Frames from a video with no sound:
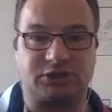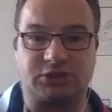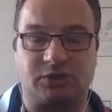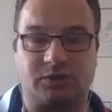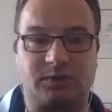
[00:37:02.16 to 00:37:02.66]
a
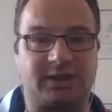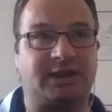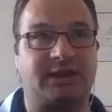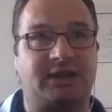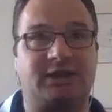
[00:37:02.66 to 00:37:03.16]
tool
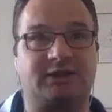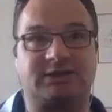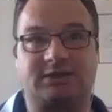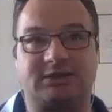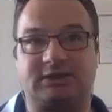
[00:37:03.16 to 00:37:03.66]

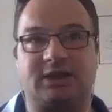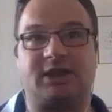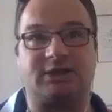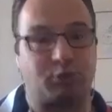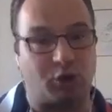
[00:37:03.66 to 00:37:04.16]
is
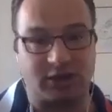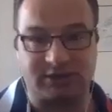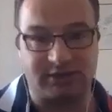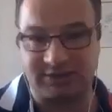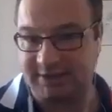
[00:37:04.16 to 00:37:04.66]

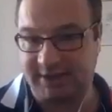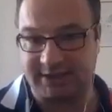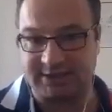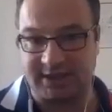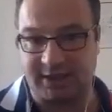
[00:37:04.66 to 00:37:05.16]
priceless in
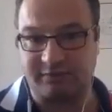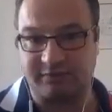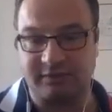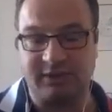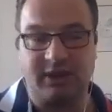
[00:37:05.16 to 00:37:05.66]

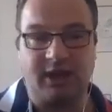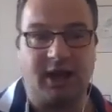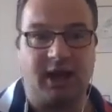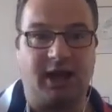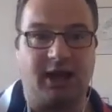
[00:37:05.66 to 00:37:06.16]
itself.
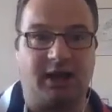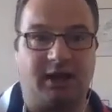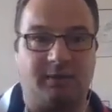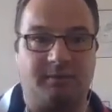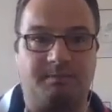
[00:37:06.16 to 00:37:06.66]

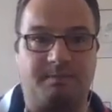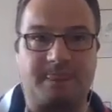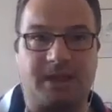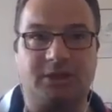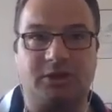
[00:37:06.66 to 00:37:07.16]

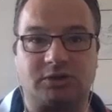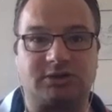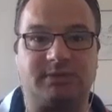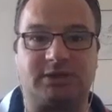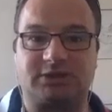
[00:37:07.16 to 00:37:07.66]
Not
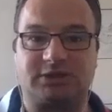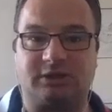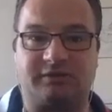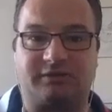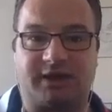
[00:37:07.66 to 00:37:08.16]
to
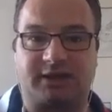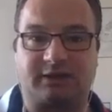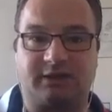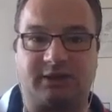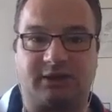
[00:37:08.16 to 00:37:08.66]
mention the
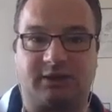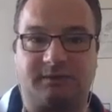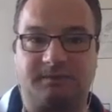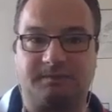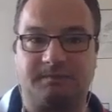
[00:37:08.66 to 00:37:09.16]
fact
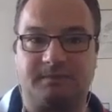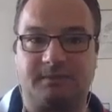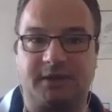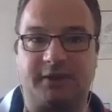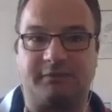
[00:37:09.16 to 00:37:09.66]
that
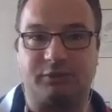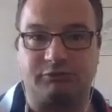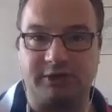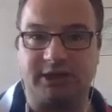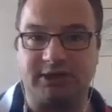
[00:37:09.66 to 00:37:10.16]
if you're
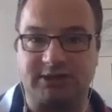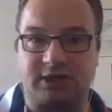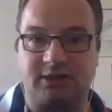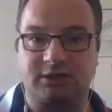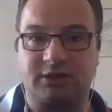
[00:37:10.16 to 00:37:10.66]
really
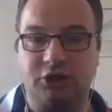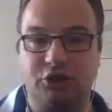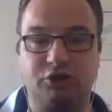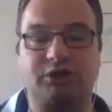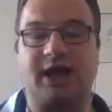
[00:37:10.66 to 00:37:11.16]
stuck,
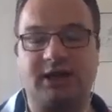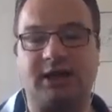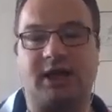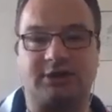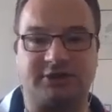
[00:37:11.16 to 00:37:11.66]
you
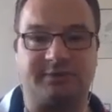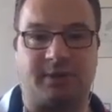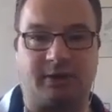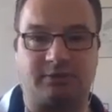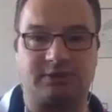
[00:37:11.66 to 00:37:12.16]
can actually
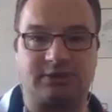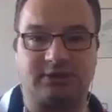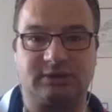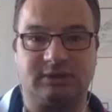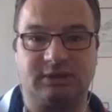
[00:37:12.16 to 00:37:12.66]

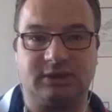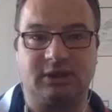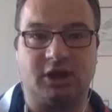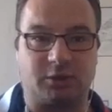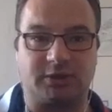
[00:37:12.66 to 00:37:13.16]
post
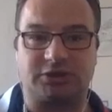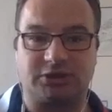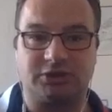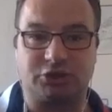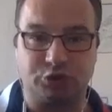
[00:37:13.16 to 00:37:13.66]
a
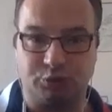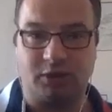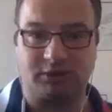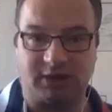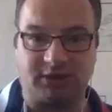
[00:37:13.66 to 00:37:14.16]
question to
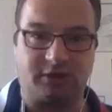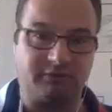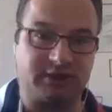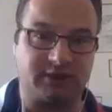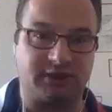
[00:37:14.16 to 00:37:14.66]
Workday
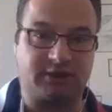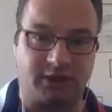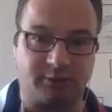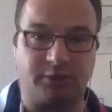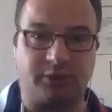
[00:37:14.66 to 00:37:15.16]
directly.
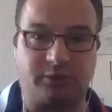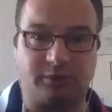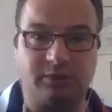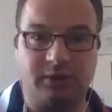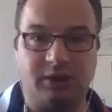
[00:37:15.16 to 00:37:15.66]
They
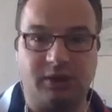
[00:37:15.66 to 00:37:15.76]
will